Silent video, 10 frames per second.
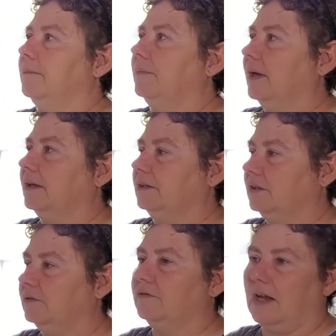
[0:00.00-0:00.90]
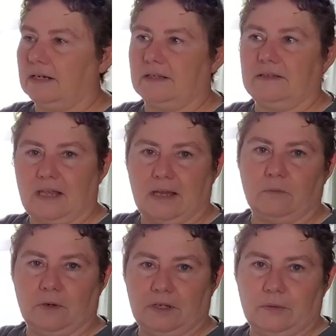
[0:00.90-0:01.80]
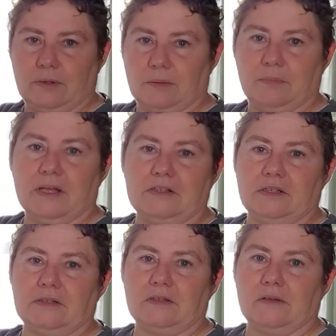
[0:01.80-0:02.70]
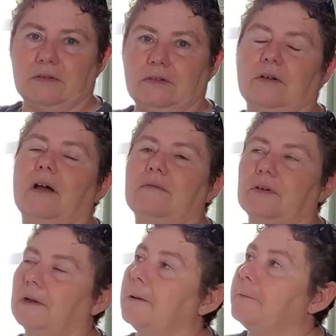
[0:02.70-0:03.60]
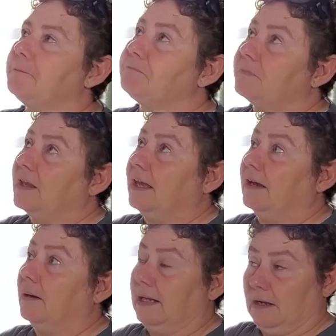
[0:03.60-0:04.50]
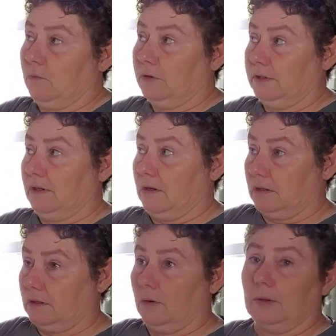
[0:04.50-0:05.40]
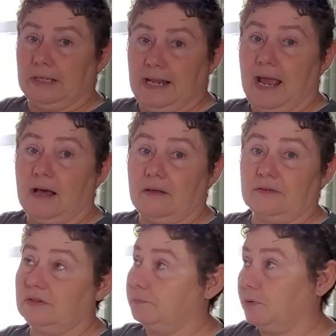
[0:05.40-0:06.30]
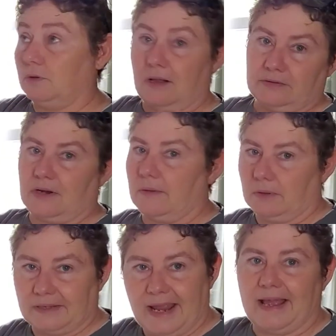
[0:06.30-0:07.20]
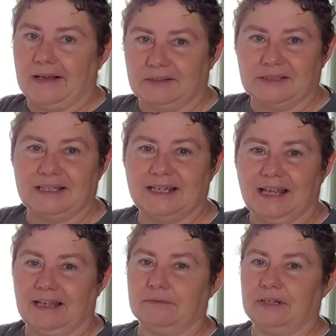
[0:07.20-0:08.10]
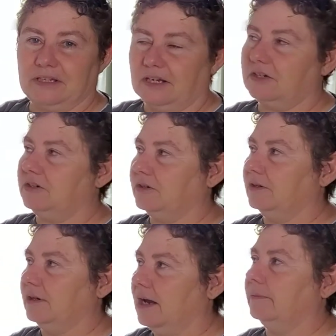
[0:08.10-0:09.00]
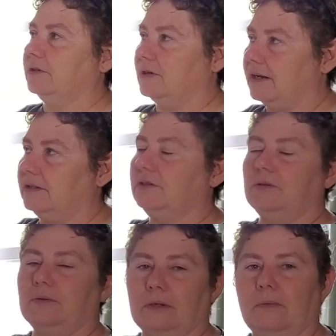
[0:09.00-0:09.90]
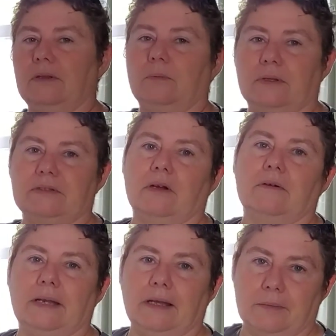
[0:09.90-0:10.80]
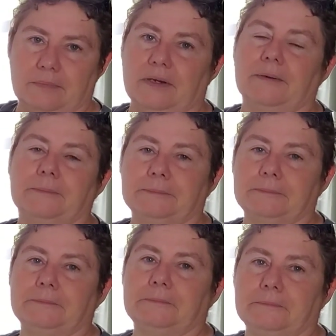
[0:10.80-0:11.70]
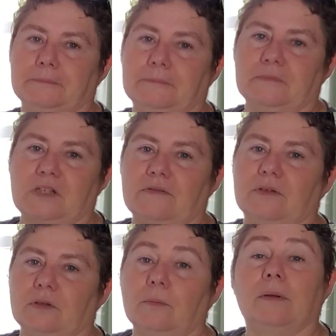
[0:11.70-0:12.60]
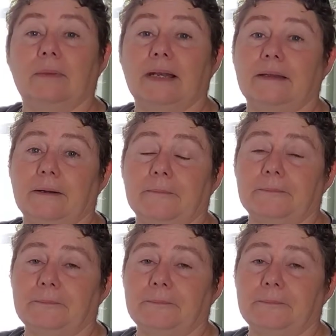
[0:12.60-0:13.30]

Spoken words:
But you've got to decide where you want to budget so that you're covered. And I wouldn't, on a lower end house, pull all the drywall down and retexture. I would try to do it with what's already up there. Save you a little bit of money there.